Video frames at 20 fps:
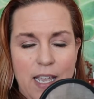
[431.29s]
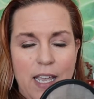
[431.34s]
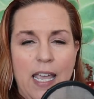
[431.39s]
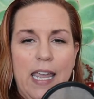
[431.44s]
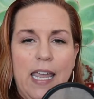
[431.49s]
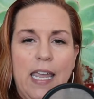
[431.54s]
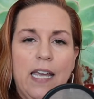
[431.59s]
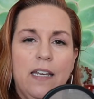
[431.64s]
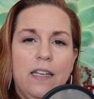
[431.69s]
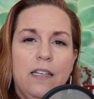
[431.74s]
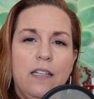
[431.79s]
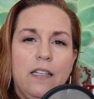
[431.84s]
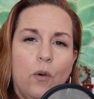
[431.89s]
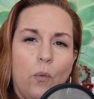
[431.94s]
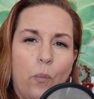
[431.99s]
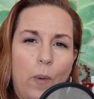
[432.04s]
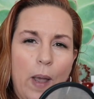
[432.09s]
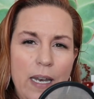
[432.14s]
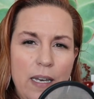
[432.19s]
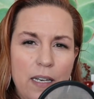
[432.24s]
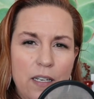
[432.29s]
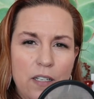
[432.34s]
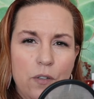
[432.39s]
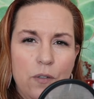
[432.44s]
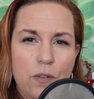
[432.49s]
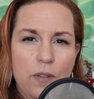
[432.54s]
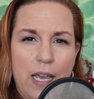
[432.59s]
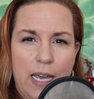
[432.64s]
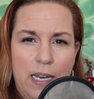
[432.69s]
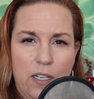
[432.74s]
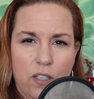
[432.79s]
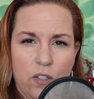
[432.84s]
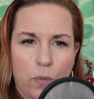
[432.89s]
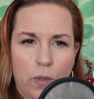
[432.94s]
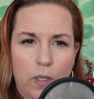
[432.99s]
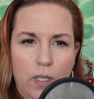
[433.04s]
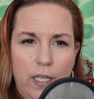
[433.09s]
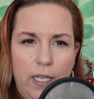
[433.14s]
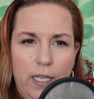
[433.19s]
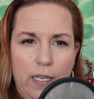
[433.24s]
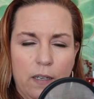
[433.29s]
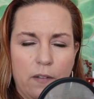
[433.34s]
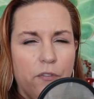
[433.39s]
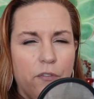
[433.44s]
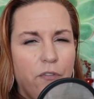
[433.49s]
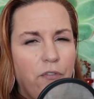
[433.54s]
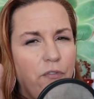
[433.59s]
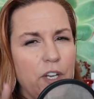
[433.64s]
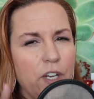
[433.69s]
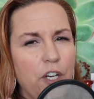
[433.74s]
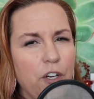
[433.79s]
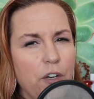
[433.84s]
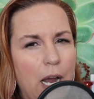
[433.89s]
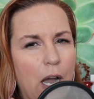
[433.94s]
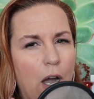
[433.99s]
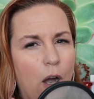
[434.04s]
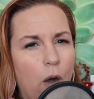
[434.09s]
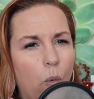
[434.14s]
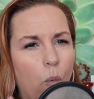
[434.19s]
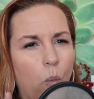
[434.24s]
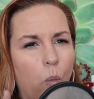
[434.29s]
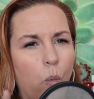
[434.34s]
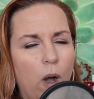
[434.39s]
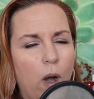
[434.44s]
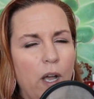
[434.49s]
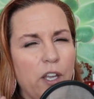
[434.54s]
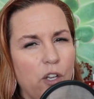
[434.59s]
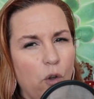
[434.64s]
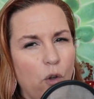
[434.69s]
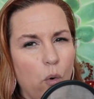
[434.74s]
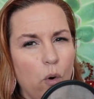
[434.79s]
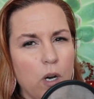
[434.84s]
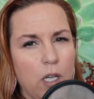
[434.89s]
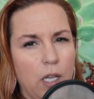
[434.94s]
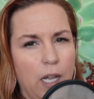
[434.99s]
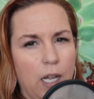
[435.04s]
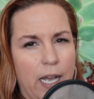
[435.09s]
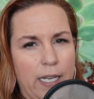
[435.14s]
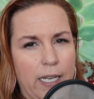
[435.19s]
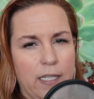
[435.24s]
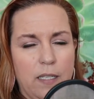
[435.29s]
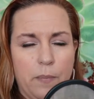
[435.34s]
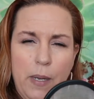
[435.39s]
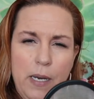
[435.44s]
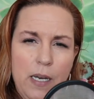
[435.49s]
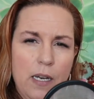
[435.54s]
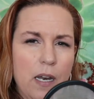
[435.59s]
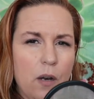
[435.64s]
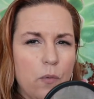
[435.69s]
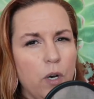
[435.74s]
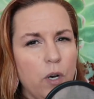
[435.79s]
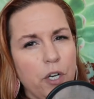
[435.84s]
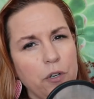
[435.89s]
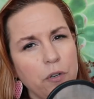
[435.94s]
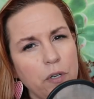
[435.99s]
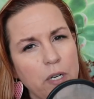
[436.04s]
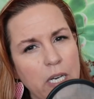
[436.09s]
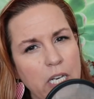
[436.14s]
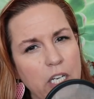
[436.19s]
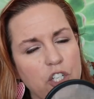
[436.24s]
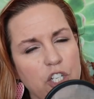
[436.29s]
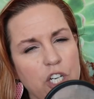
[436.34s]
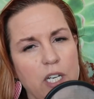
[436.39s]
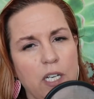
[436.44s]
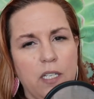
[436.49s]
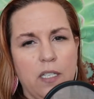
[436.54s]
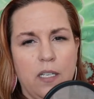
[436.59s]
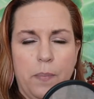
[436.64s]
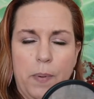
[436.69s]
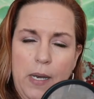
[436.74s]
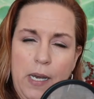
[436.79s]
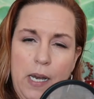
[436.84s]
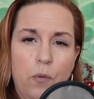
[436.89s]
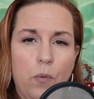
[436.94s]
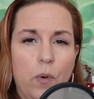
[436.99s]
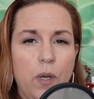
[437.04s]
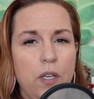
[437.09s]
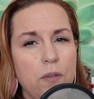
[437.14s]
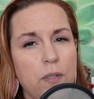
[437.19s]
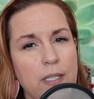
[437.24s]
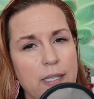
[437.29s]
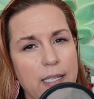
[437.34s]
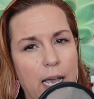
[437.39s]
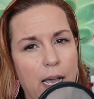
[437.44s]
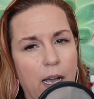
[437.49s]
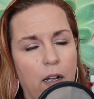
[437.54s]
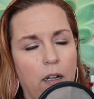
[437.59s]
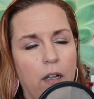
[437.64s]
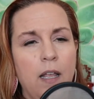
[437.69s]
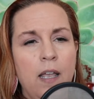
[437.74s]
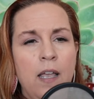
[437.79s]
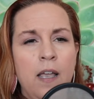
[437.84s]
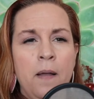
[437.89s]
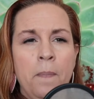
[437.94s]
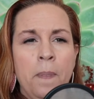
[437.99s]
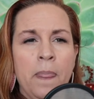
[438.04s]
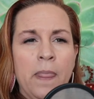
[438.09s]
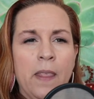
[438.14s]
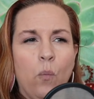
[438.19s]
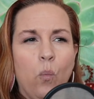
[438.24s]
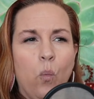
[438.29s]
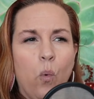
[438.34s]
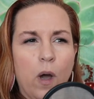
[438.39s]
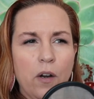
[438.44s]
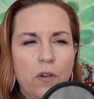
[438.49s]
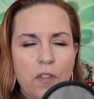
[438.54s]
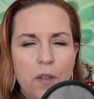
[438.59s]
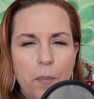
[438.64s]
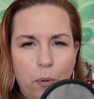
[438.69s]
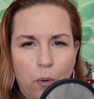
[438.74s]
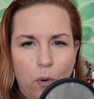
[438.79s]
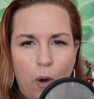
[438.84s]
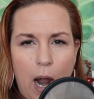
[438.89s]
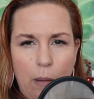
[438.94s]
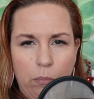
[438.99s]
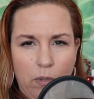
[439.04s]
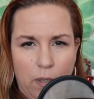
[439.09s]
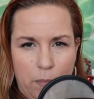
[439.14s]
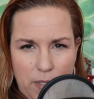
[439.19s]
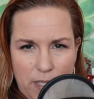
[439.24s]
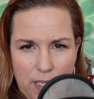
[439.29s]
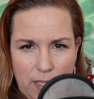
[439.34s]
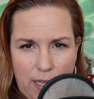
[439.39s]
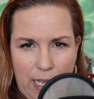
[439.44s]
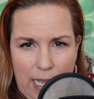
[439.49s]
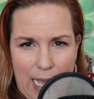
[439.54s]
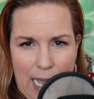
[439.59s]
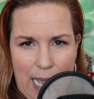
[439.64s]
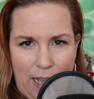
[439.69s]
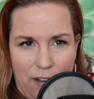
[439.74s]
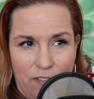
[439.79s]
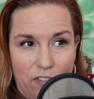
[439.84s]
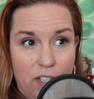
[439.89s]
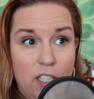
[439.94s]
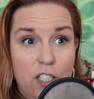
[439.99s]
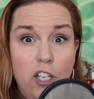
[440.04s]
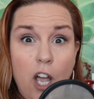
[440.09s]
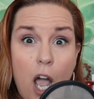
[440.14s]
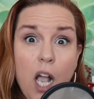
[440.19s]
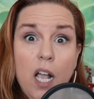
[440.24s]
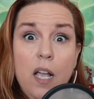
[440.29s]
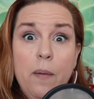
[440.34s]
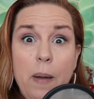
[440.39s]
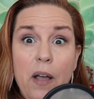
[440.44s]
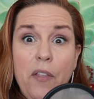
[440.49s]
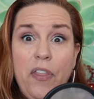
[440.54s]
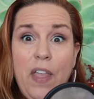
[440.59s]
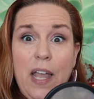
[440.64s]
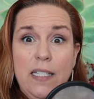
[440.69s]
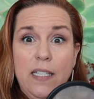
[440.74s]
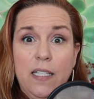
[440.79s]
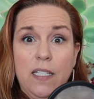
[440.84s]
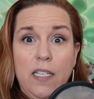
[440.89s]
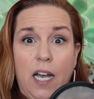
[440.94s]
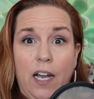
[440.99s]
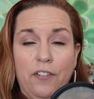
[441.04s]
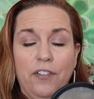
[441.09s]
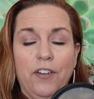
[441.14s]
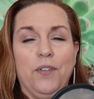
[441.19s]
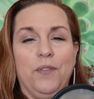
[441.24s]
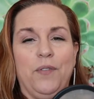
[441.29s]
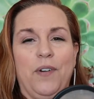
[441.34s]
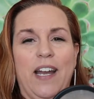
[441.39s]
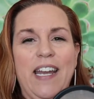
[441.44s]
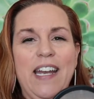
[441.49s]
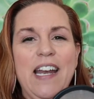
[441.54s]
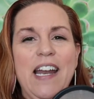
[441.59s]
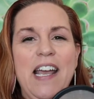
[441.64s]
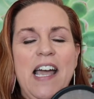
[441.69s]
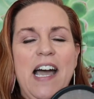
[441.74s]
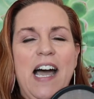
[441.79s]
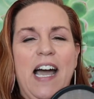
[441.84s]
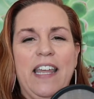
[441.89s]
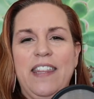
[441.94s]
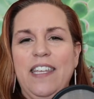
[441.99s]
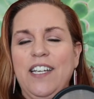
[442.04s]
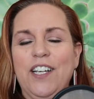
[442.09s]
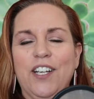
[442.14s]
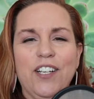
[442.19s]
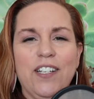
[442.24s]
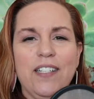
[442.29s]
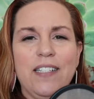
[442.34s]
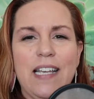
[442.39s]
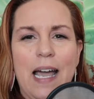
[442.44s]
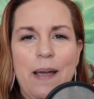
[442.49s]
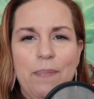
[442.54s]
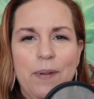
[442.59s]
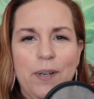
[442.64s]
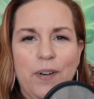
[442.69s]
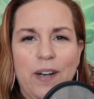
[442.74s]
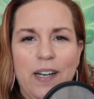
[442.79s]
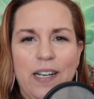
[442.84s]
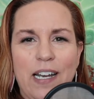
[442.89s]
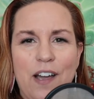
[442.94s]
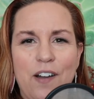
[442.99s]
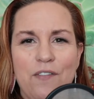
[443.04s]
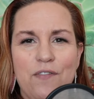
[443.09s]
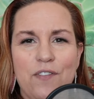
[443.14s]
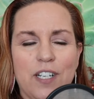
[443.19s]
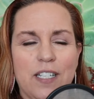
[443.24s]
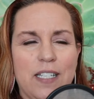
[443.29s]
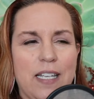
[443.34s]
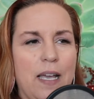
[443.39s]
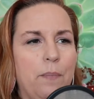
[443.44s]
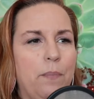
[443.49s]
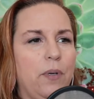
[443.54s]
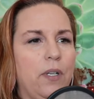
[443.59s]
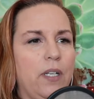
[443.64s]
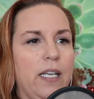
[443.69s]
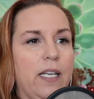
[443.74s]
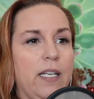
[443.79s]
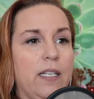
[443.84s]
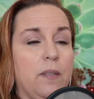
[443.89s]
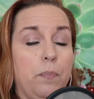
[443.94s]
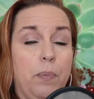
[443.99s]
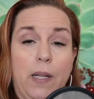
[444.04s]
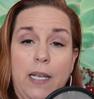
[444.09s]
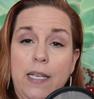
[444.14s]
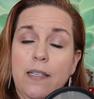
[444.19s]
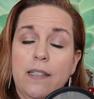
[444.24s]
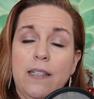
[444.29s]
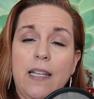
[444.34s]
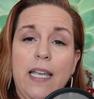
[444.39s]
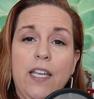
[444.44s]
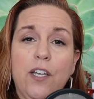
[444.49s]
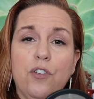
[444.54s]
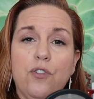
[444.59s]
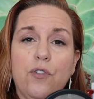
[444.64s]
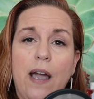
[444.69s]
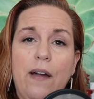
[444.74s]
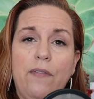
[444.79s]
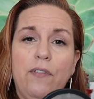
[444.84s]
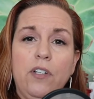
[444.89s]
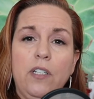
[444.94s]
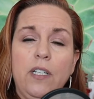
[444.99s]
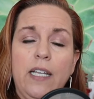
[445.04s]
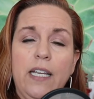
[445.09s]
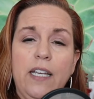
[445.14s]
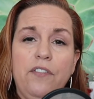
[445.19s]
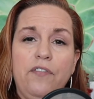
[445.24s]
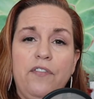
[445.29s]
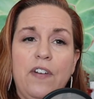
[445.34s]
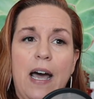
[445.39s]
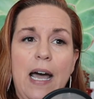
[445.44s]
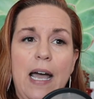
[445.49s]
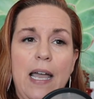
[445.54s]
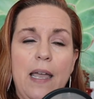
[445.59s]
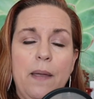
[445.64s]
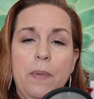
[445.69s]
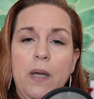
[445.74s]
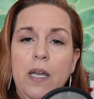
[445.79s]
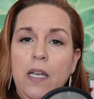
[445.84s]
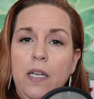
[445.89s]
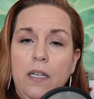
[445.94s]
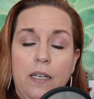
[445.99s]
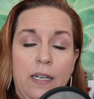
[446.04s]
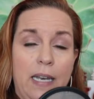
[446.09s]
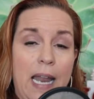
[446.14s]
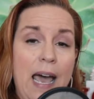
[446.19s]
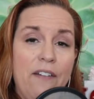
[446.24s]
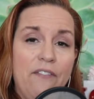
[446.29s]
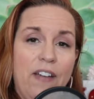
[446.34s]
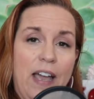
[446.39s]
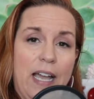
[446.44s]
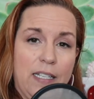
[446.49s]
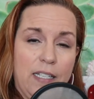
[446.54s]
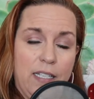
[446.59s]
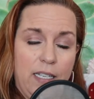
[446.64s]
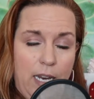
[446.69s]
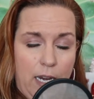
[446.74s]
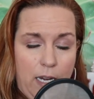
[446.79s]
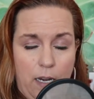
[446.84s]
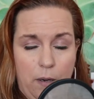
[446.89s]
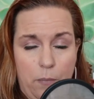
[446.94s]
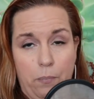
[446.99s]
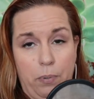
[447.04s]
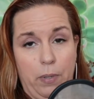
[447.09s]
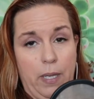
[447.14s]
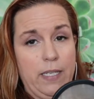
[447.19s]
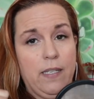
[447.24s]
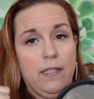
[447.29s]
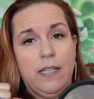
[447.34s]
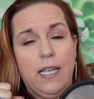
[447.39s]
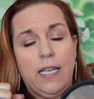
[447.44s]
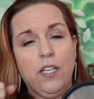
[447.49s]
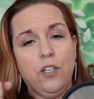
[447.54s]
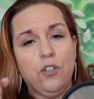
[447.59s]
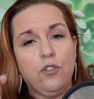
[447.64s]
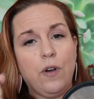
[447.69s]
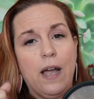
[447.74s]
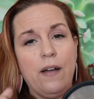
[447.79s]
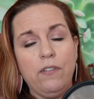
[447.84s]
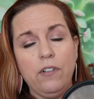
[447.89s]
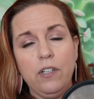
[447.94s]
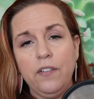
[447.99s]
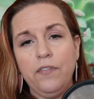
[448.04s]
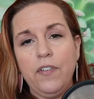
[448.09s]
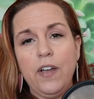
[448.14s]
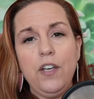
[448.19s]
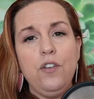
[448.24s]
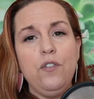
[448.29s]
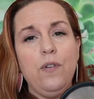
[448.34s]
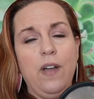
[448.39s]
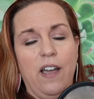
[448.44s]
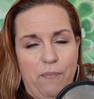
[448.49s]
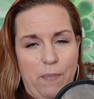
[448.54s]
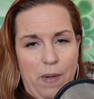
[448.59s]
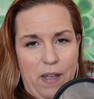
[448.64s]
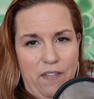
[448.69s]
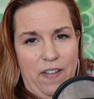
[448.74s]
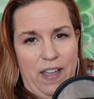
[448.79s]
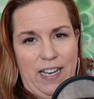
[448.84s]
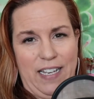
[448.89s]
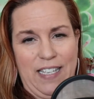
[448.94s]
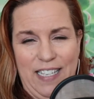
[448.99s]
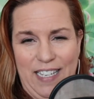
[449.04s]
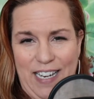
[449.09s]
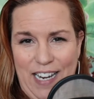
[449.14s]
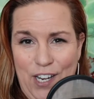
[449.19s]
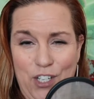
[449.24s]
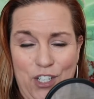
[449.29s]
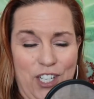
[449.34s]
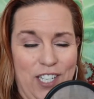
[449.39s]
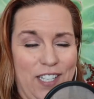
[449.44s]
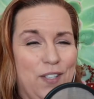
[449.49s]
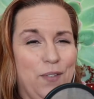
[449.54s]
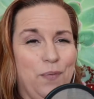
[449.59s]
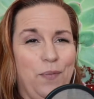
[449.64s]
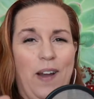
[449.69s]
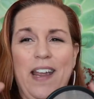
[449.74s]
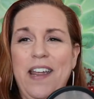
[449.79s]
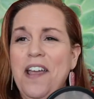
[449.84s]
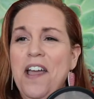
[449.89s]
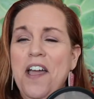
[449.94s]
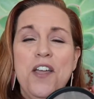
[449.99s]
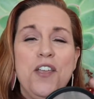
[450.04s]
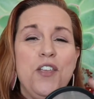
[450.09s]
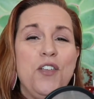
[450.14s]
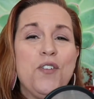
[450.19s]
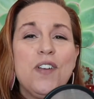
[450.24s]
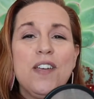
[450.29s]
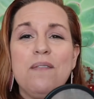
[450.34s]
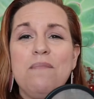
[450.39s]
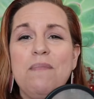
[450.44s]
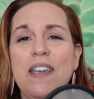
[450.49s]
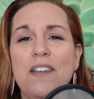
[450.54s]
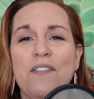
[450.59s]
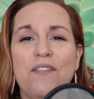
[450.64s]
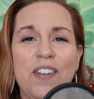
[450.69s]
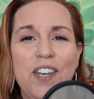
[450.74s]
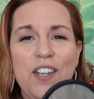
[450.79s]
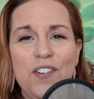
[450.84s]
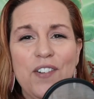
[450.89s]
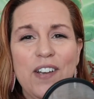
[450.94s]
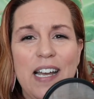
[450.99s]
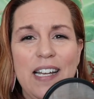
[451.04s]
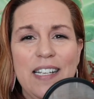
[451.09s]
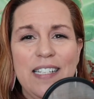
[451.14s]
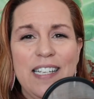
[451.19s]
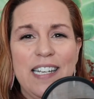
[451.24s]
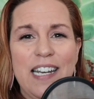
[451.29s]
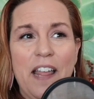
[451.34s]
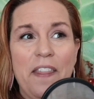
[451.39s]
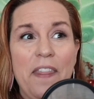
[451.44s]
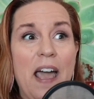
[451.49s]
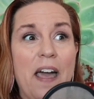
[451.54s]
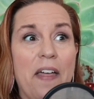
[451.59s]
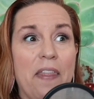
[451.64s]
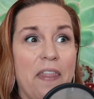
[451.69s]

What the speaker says: And the way to do that is really figure out what your clients, depending on what your niche is, depending on what you sell, what are the problems that they have? Talk about that stuff, right? I think a good topic right now, for example, is places I can travel if I'm not vaccinated, places I can travel if I do have my vaccinations, right? You can make video content on that.